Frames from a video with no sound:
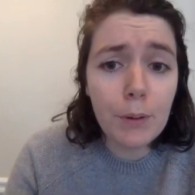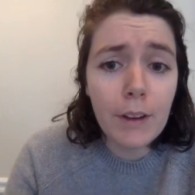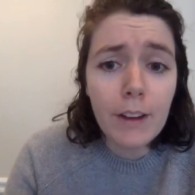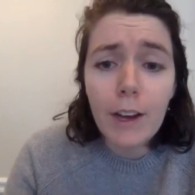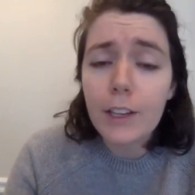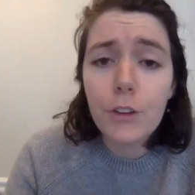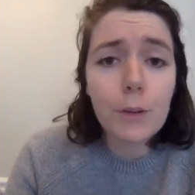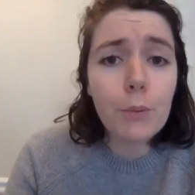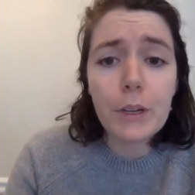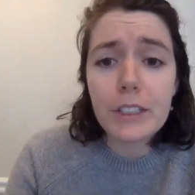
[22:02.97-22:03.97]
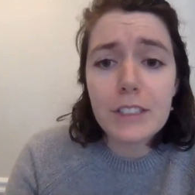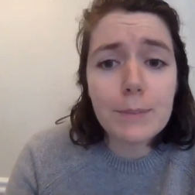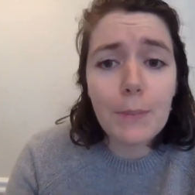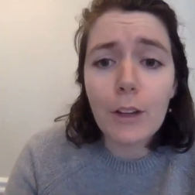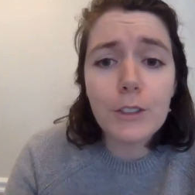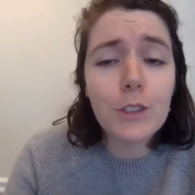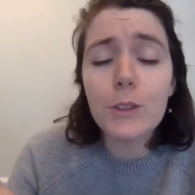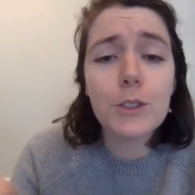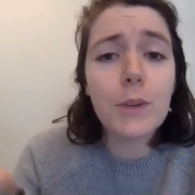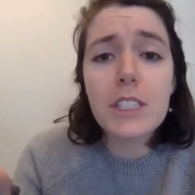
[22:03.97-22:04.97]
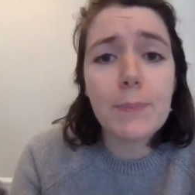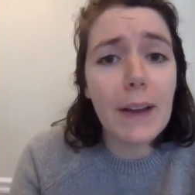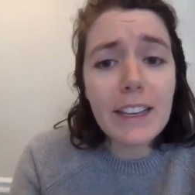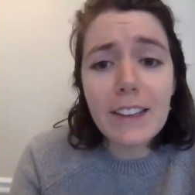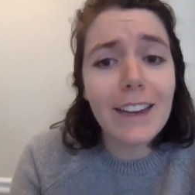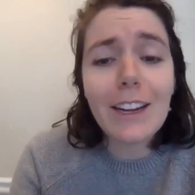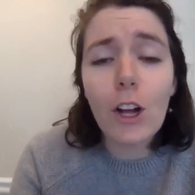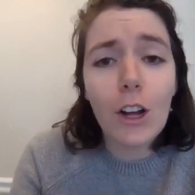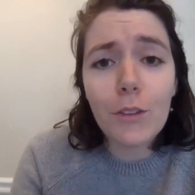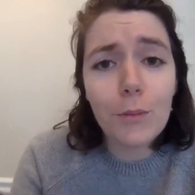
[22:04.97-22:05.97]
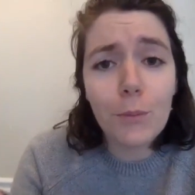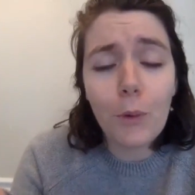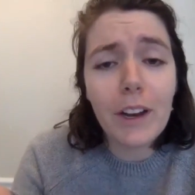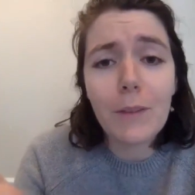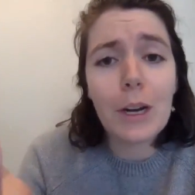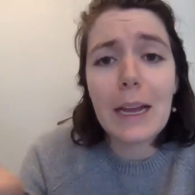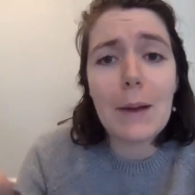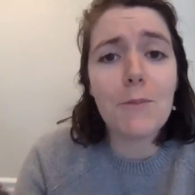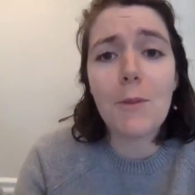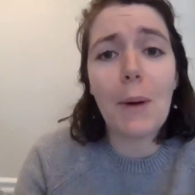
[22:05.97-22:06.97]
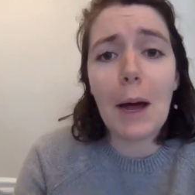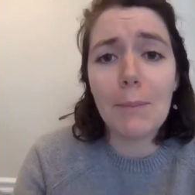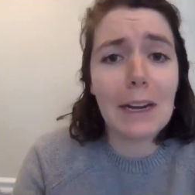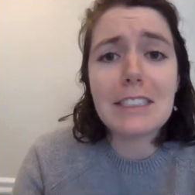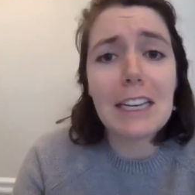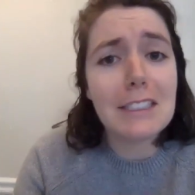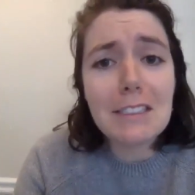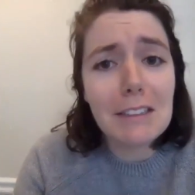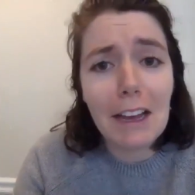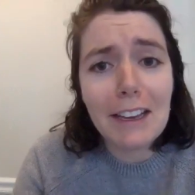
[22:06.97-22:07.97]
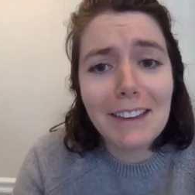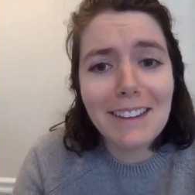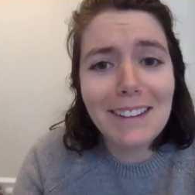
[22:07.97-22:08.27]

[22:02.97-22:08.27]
I know they're pretty small. Do you want to speculate at all what an amphipod might taste like?